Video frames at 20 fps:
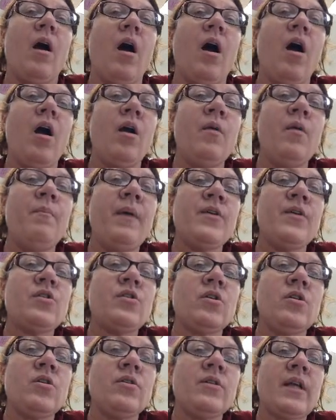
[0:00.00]
R
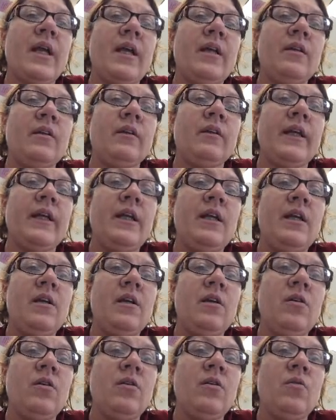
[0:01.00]
measures a
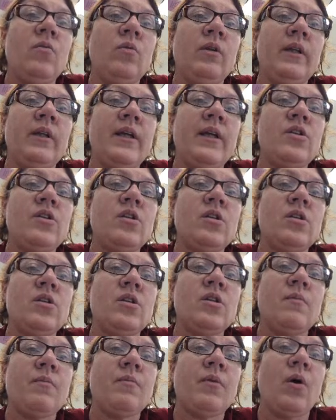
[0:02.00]
linear
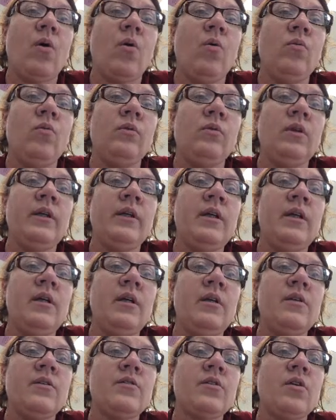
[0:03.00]
relationship
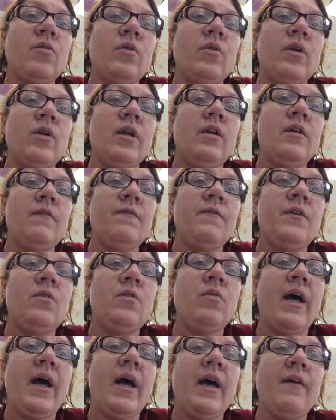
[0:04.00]
only, so if
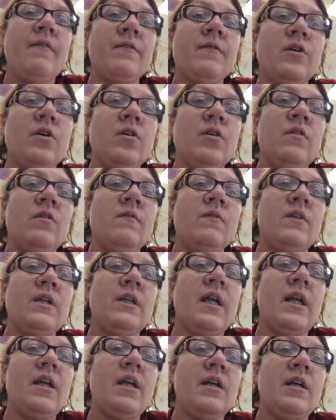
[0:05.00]
you have curved
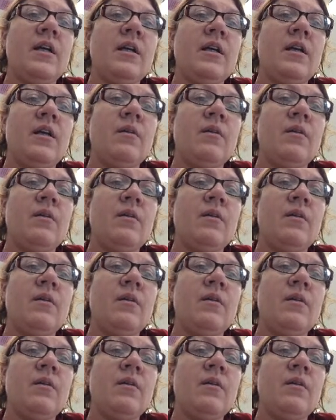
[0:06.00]
data,